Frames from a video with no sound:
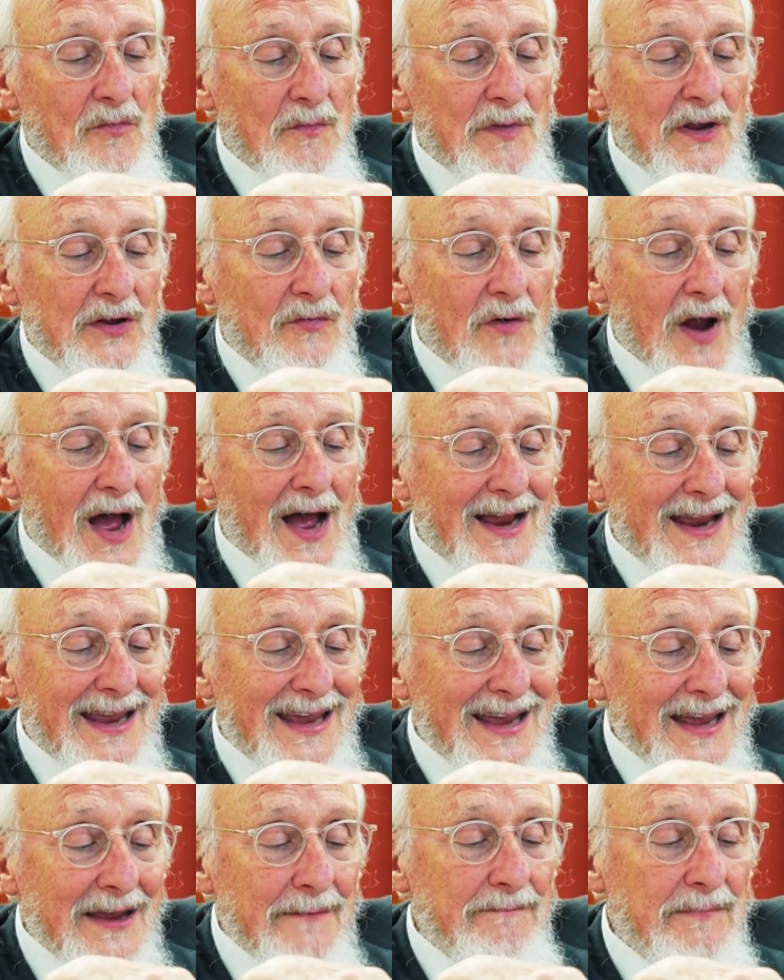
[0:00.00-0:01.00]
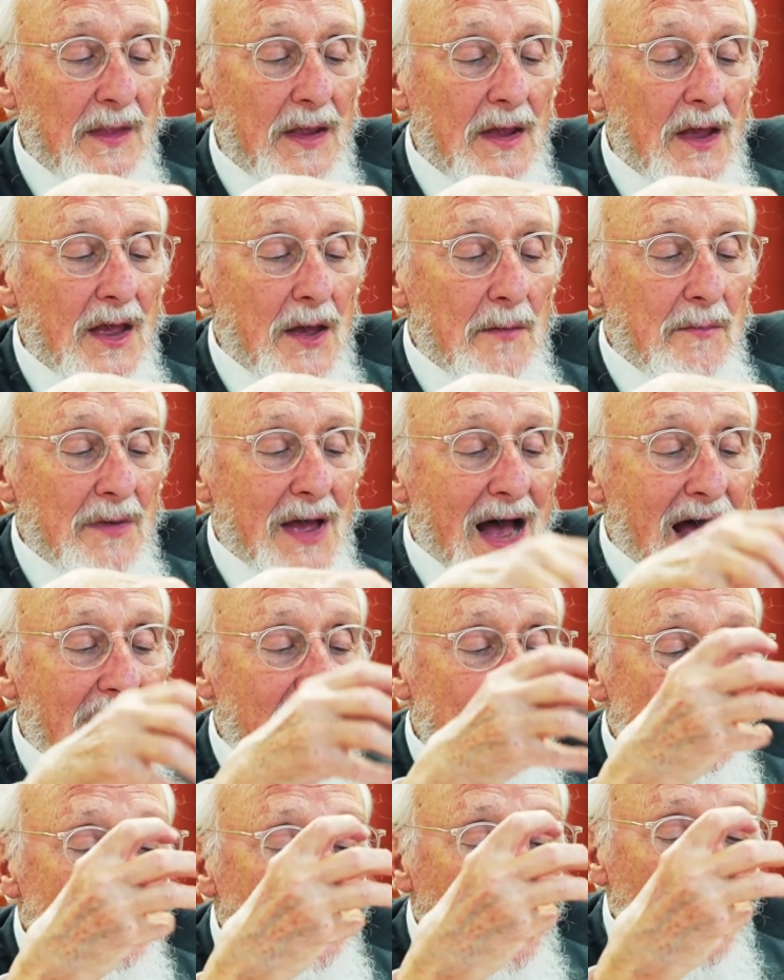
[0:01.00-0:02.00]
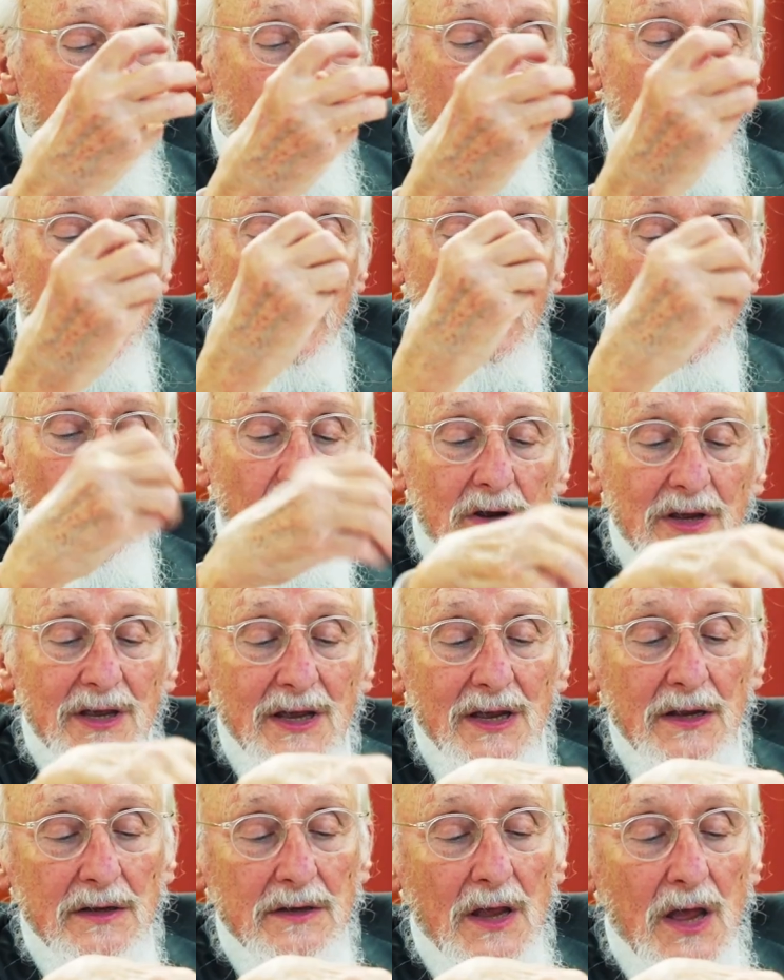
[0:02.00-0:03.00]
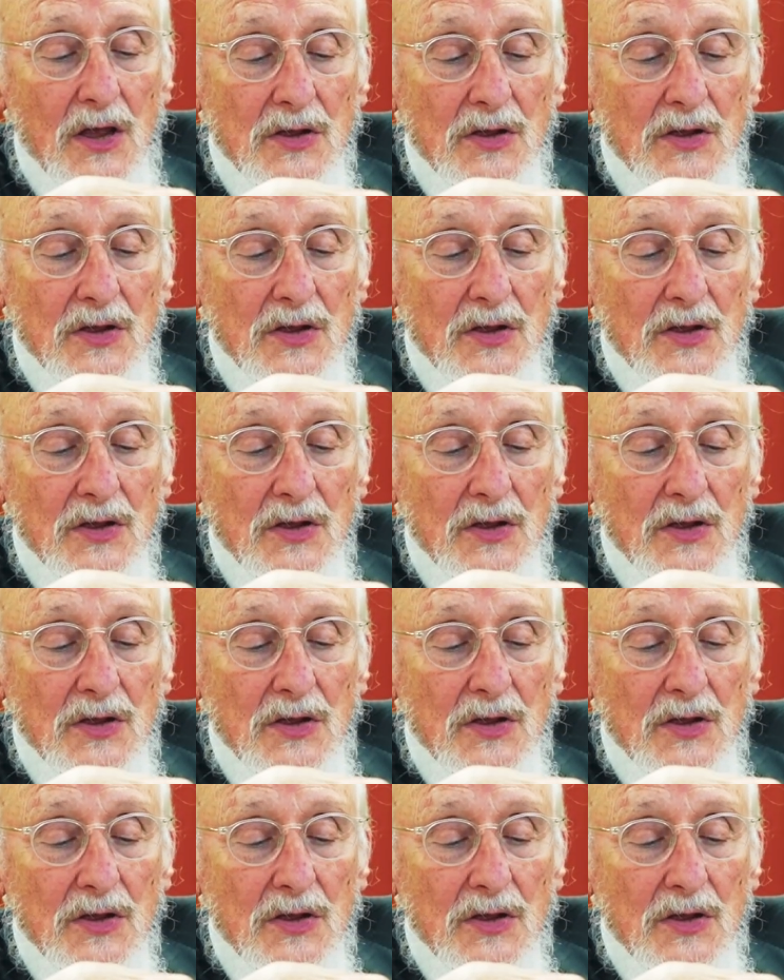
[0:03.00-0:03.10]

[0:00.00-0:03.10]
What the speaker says: mitrachkim me'ashpa elokit.